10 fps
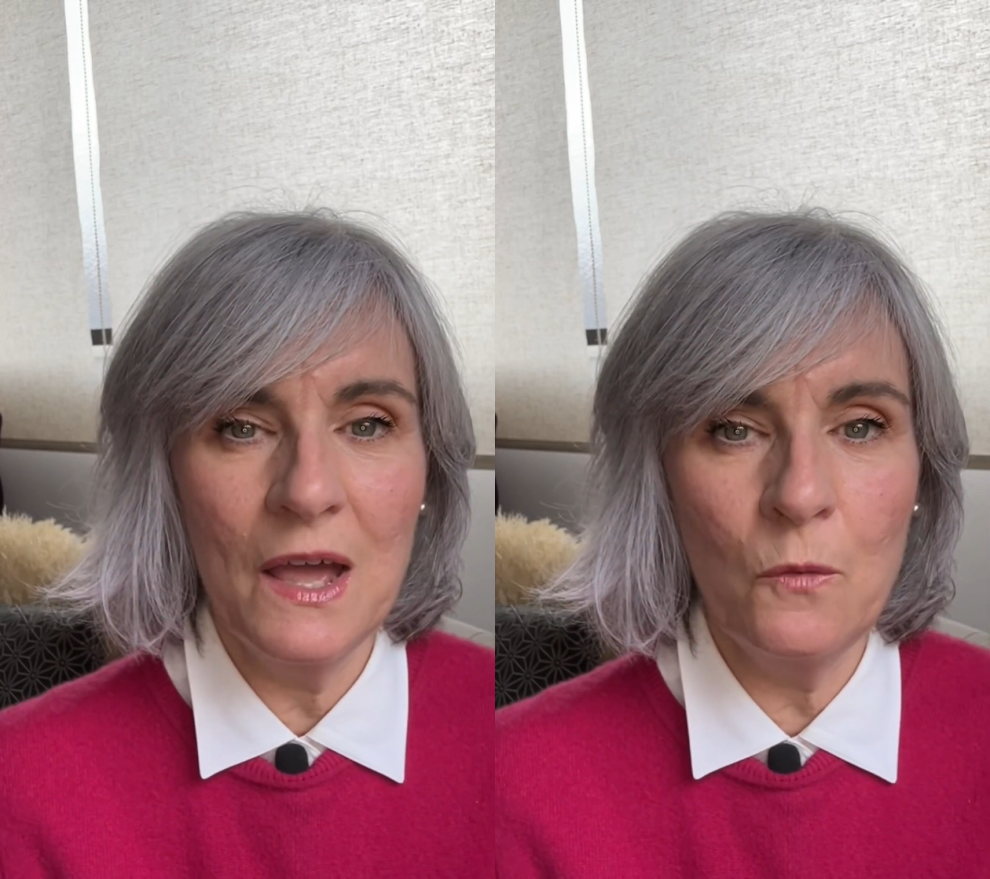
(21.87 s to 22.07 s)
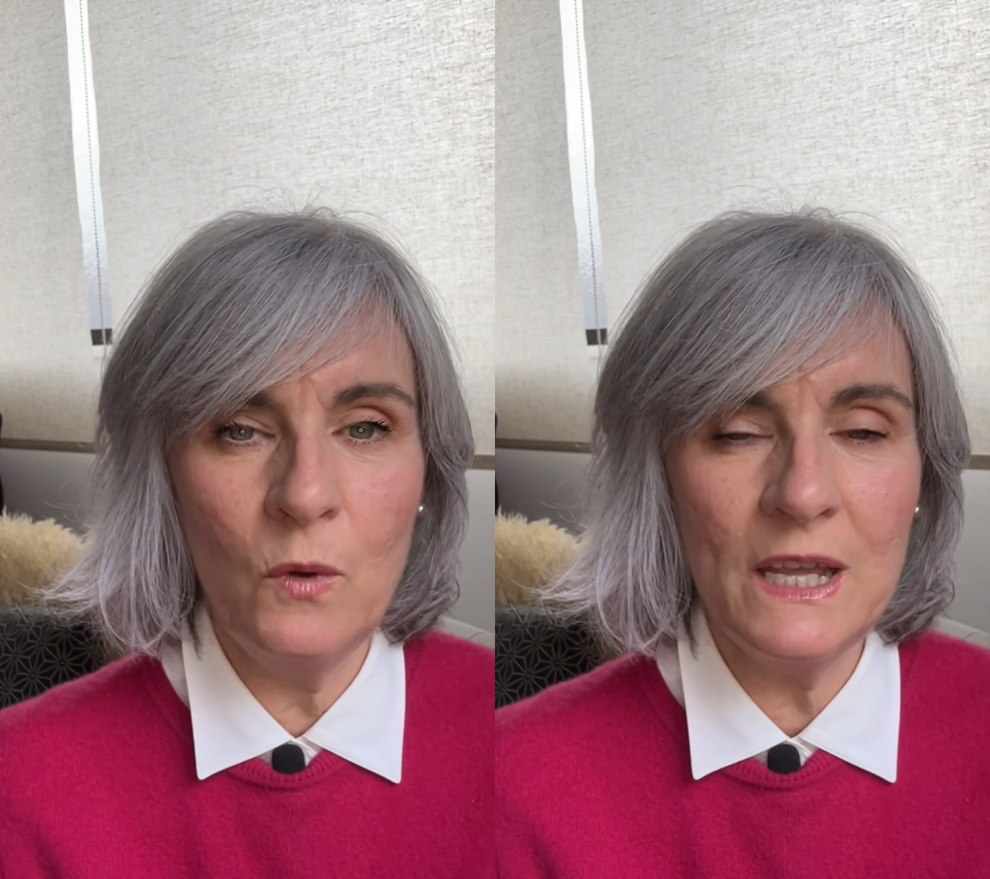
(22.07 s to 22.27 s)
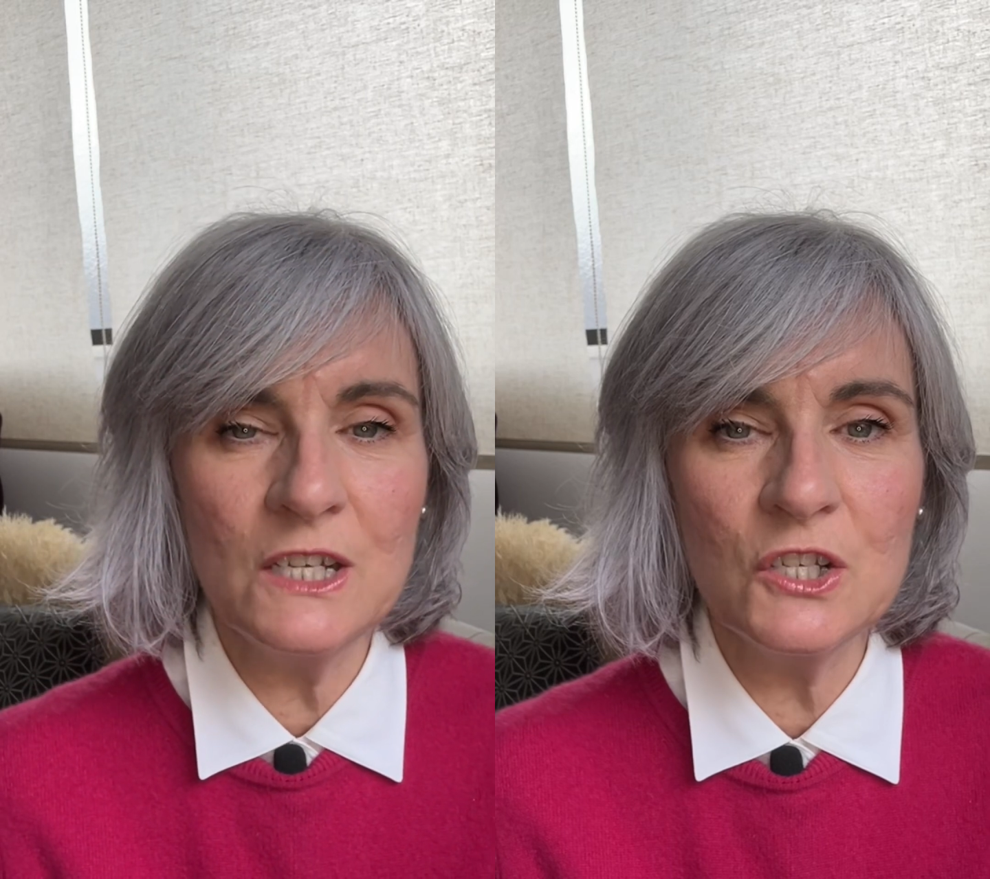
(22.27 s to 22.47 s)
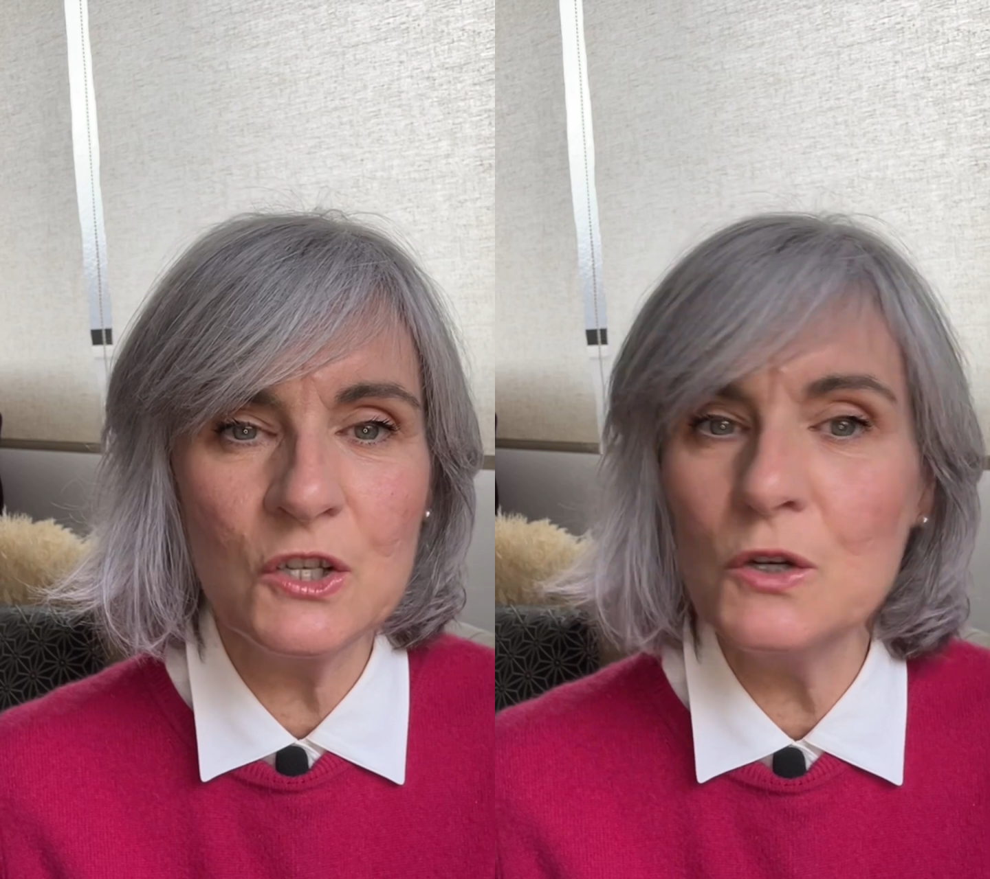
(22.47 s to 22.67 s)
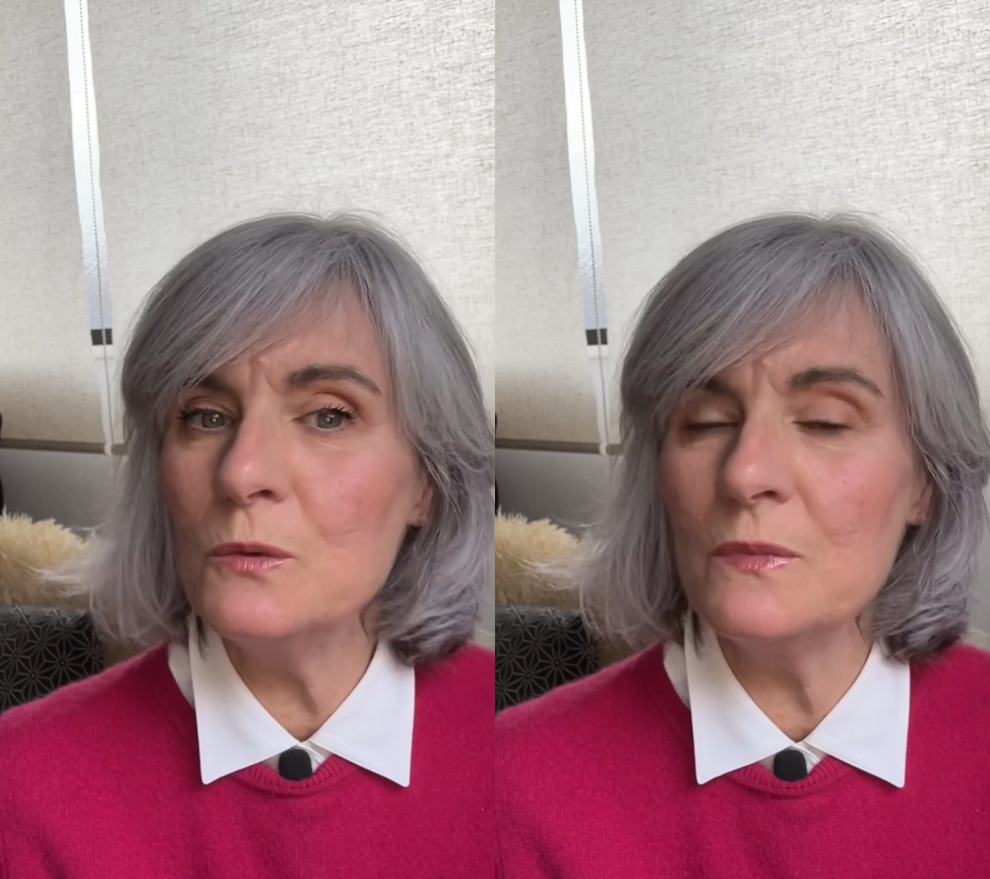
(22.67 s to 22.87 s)
we
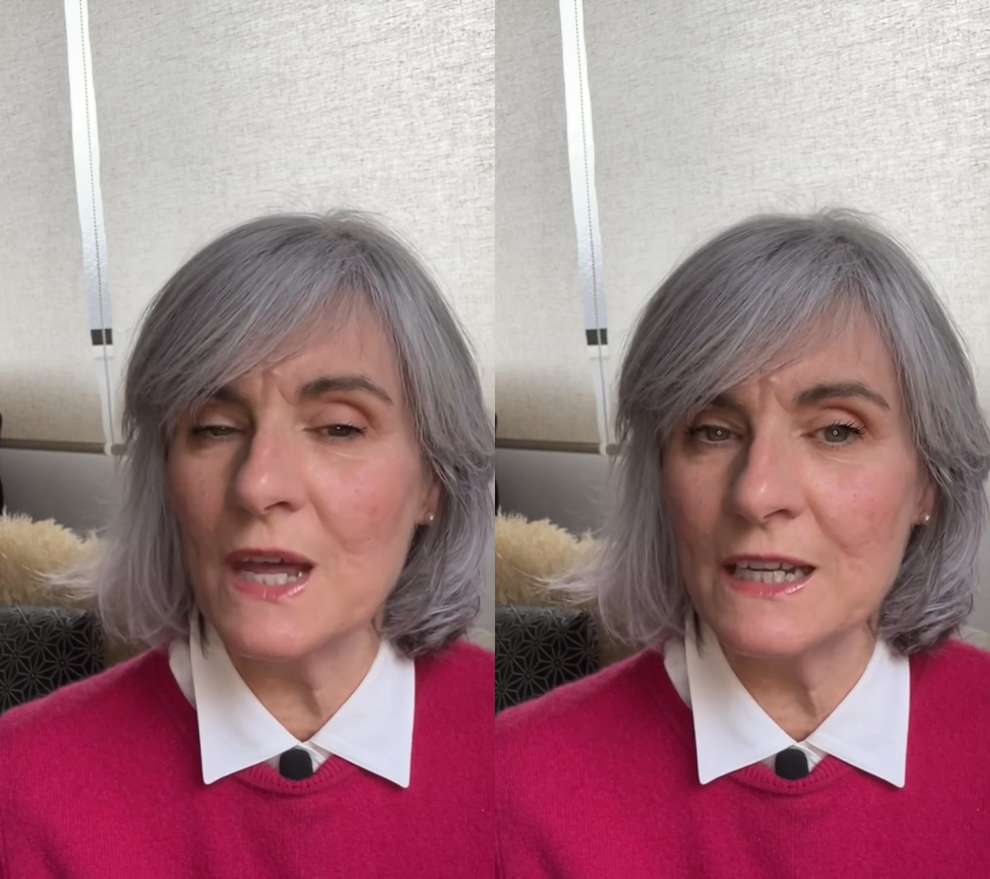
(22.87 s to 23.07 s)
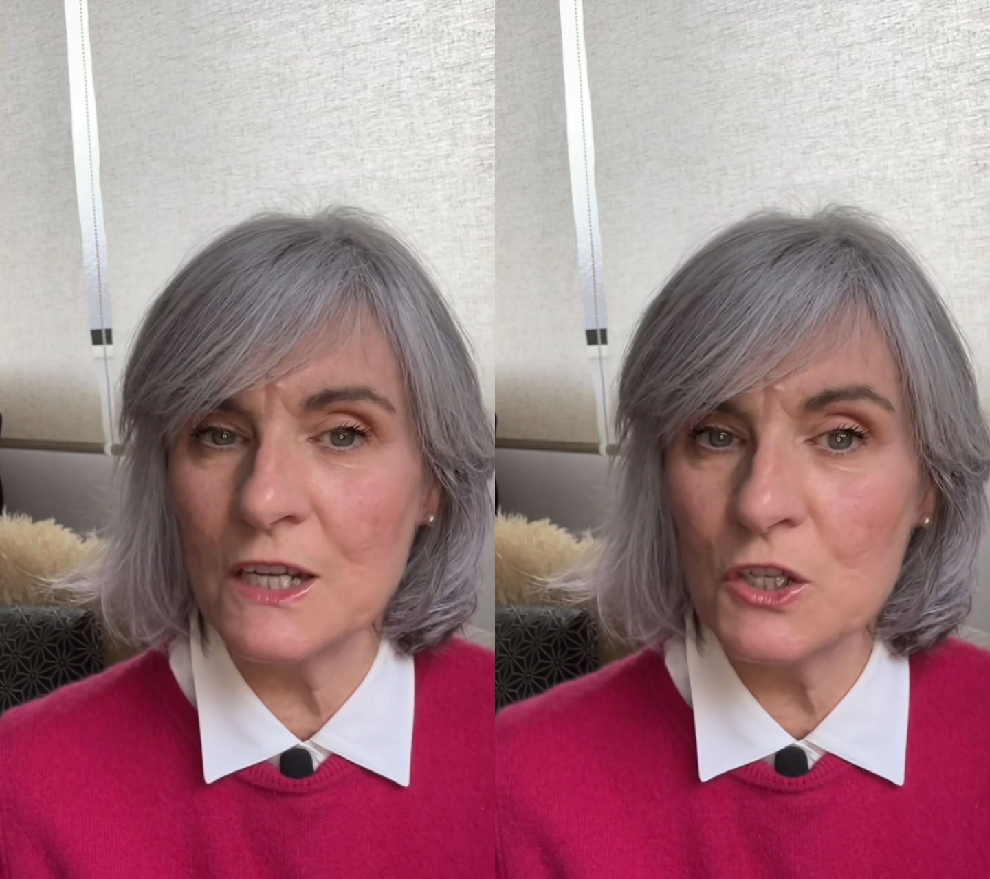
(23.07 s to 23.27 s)
assume that